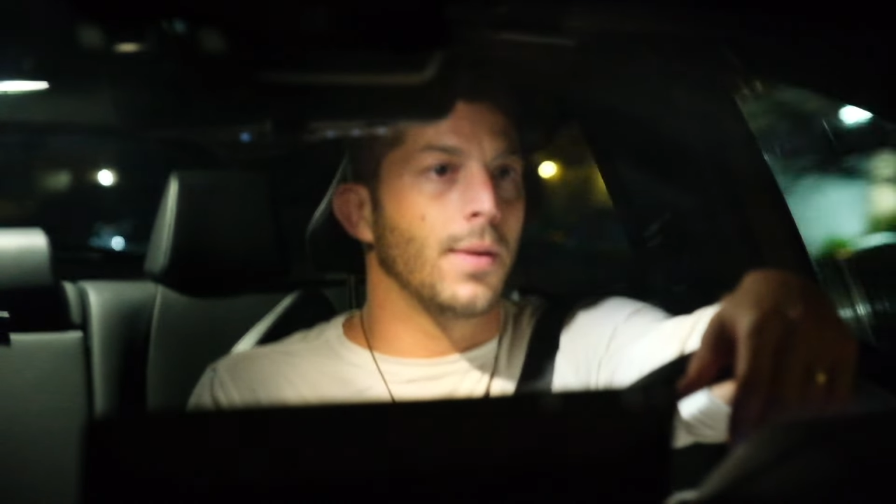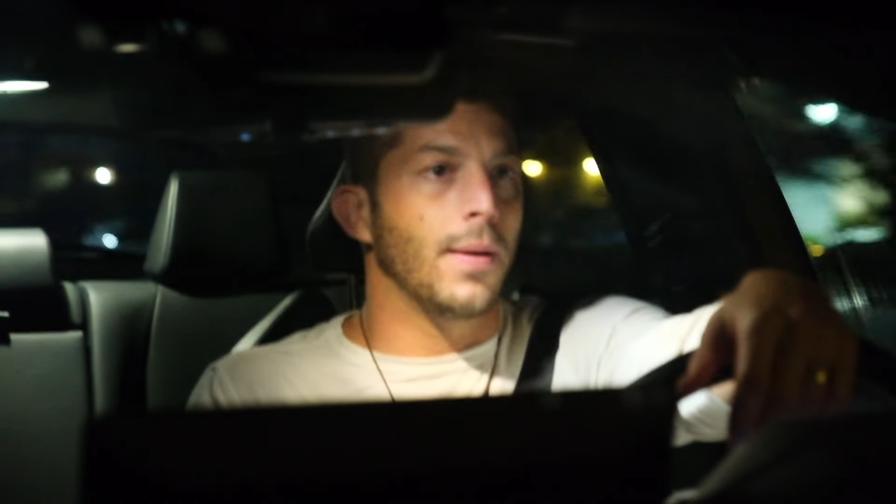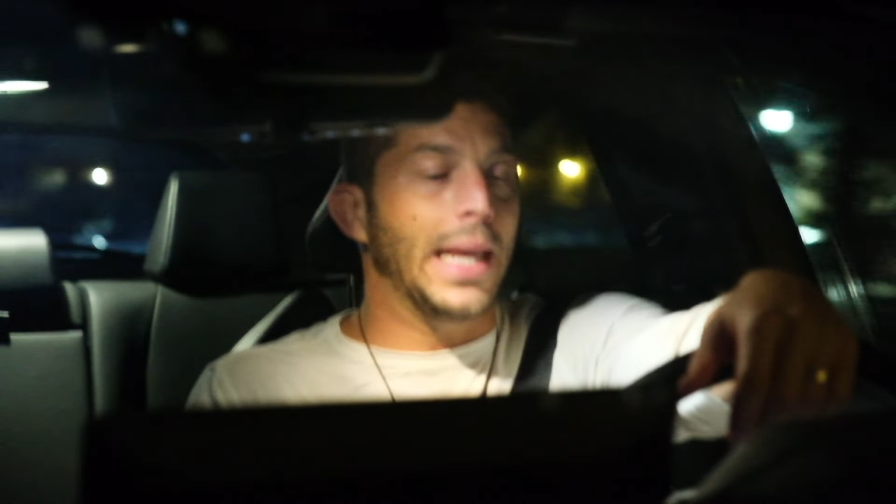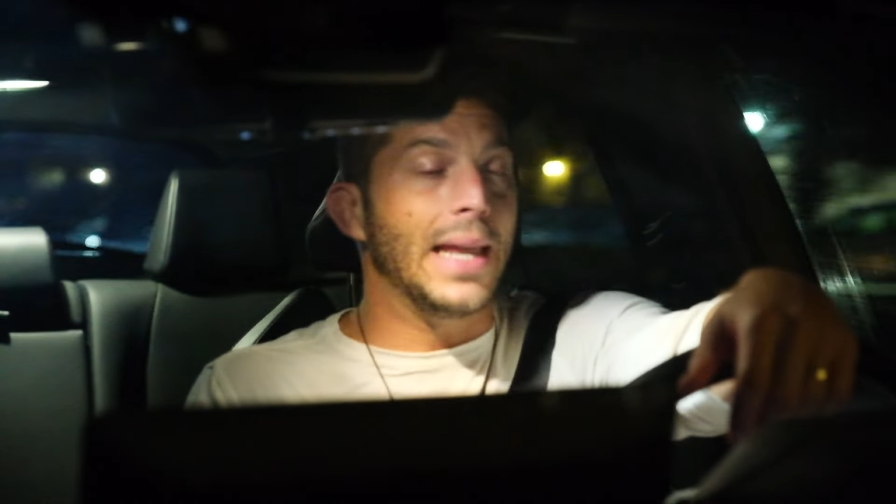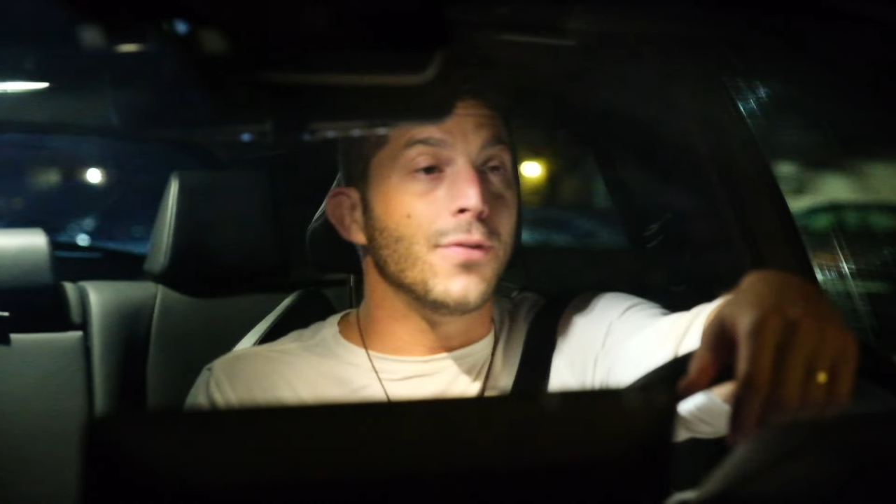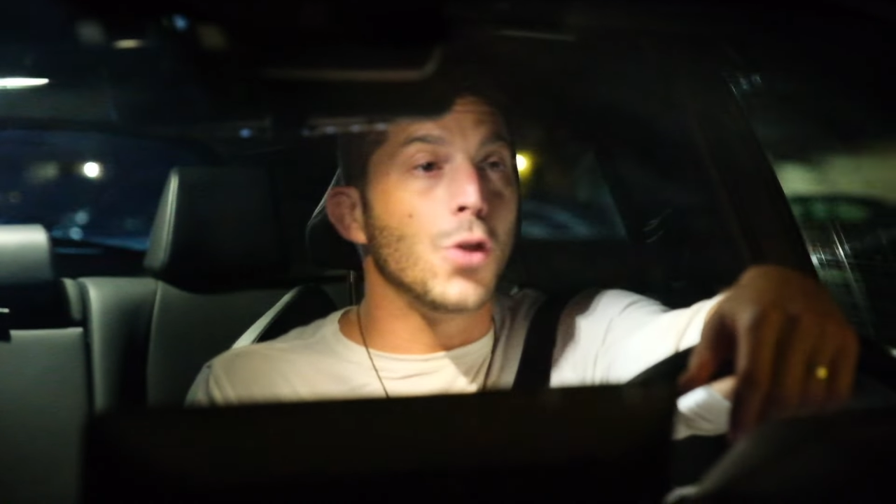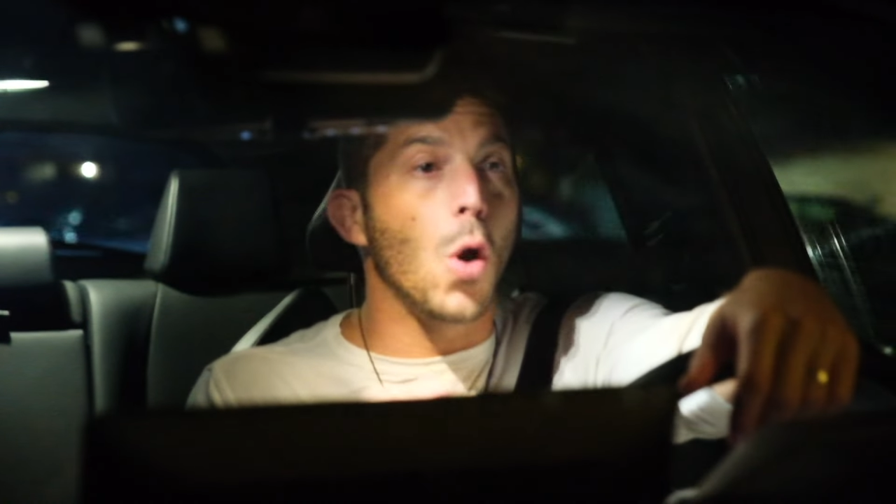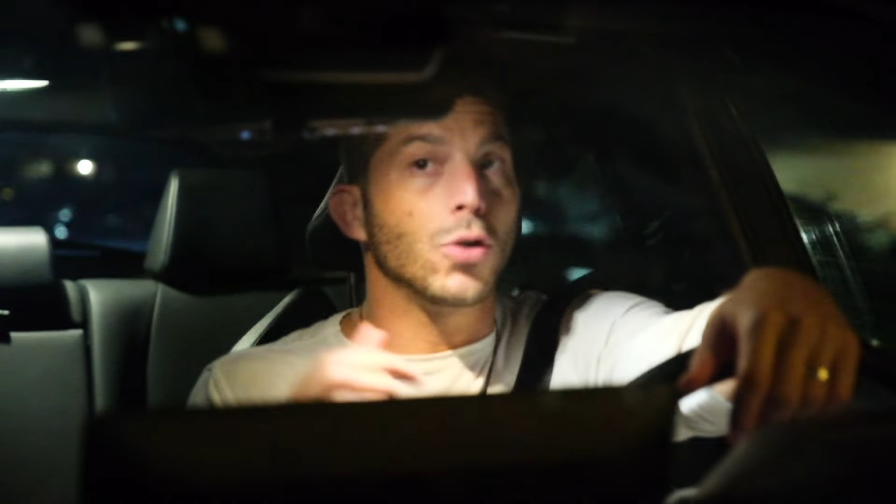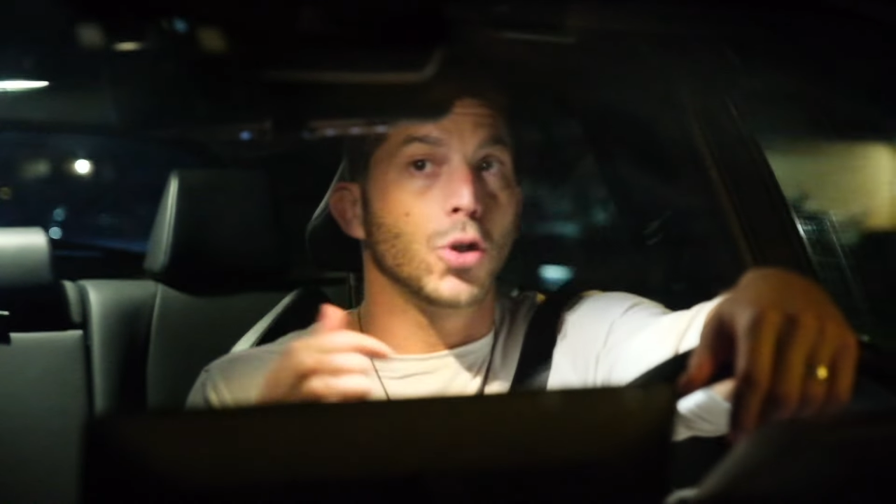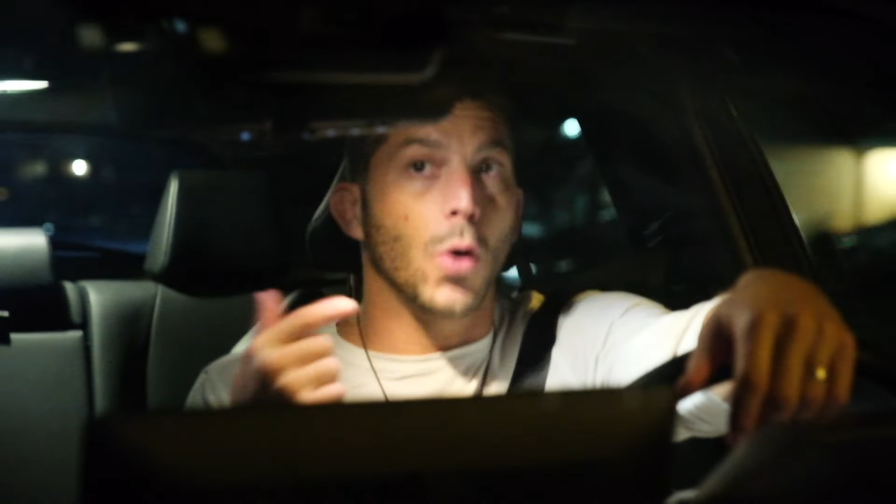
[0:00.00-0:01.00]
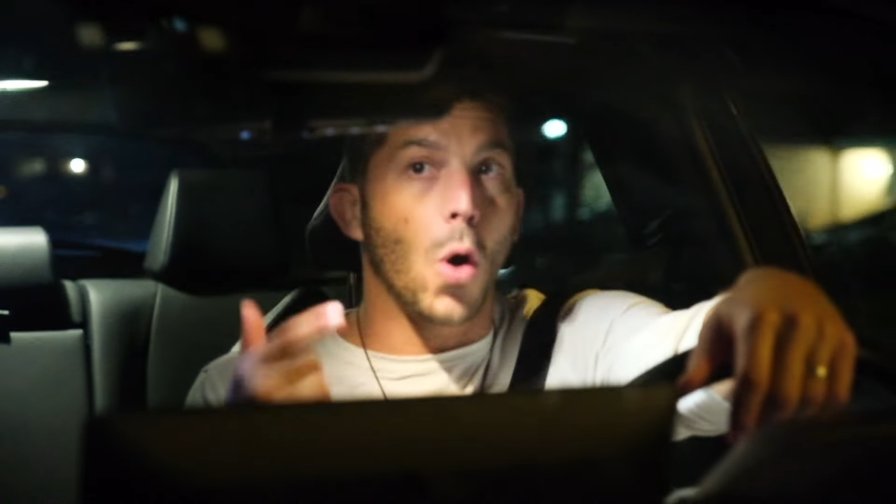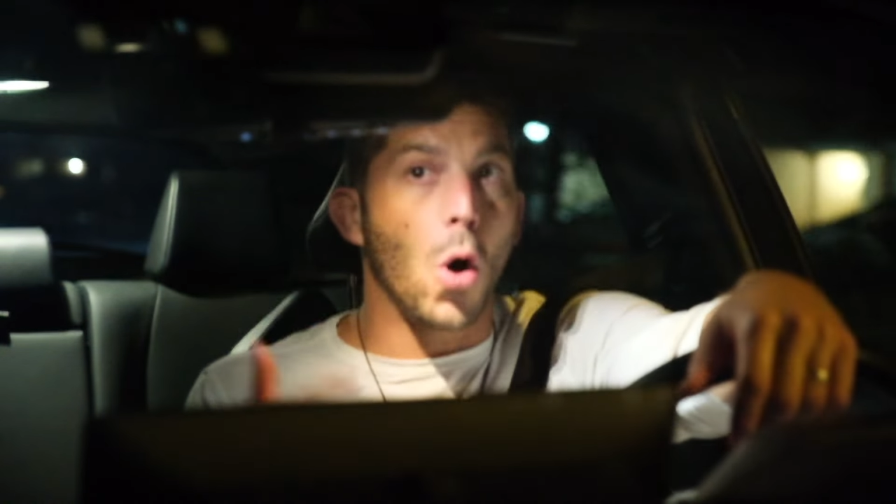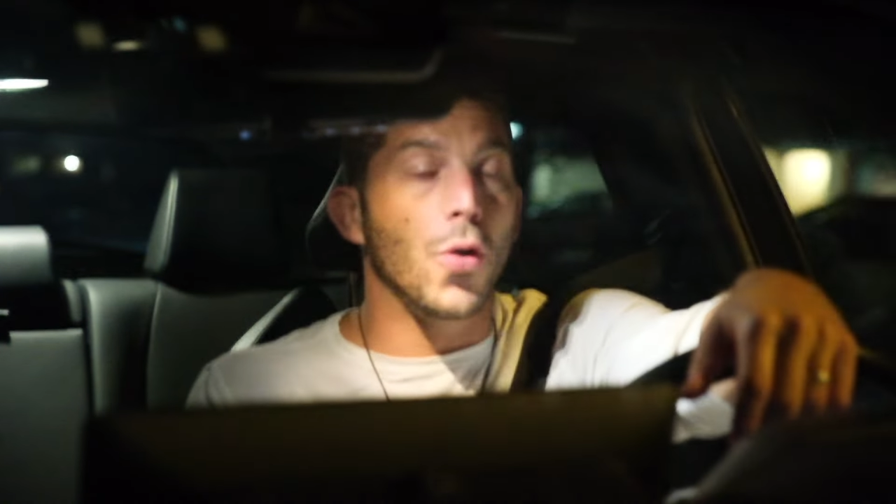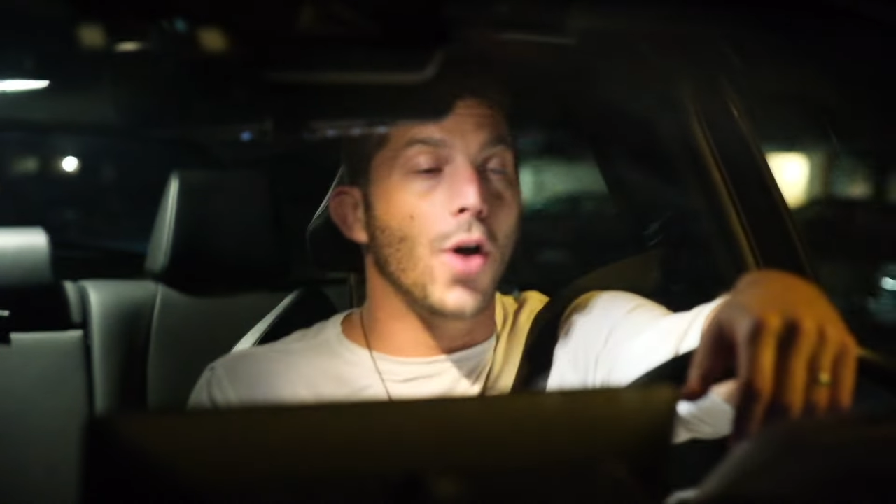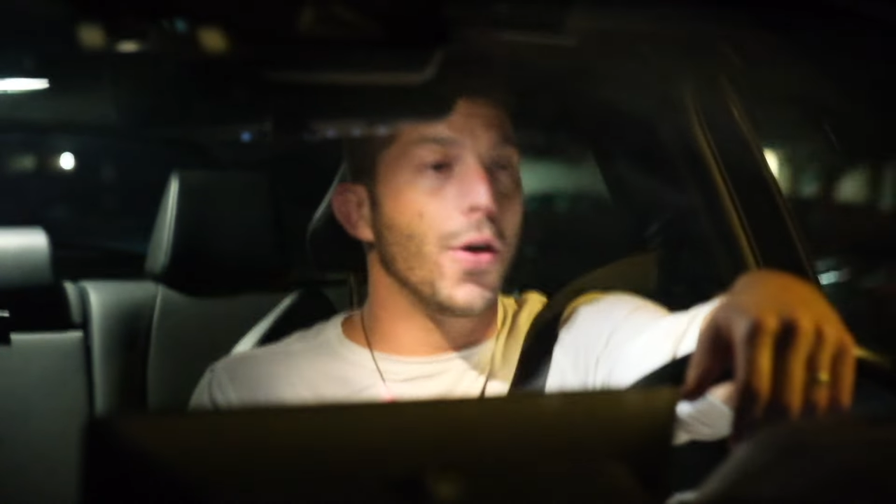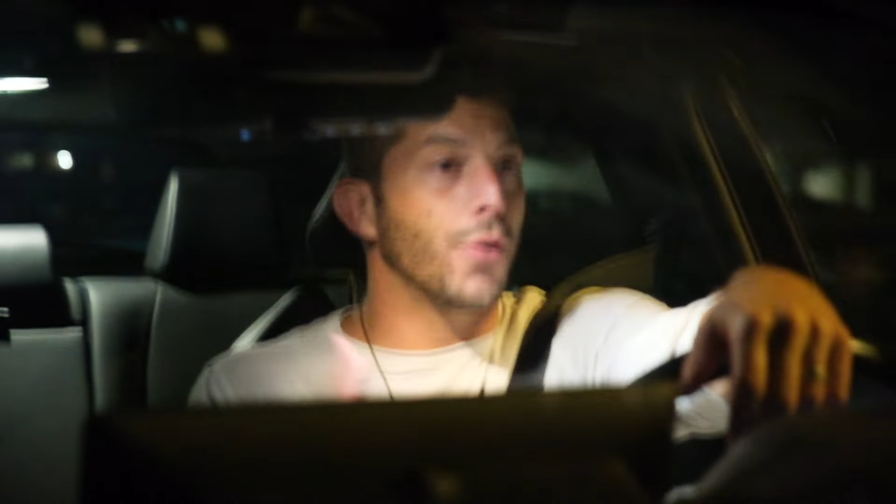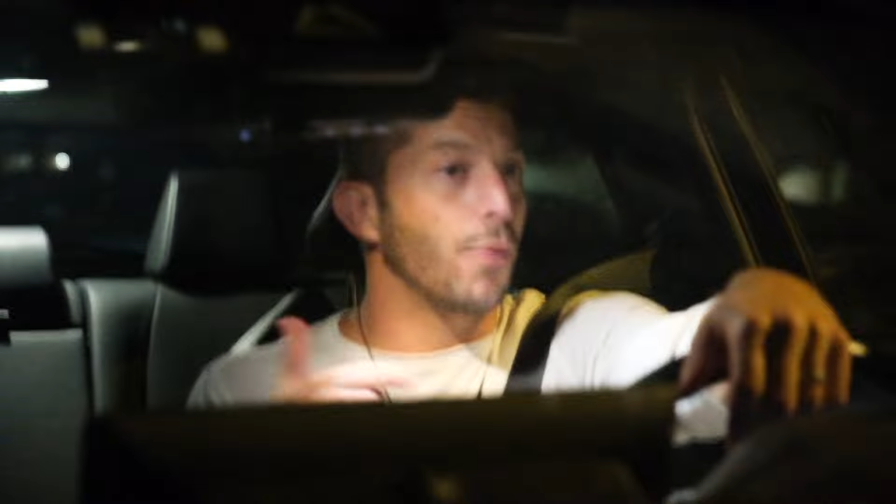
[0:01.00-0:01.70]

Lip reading: Even though I was doing all the other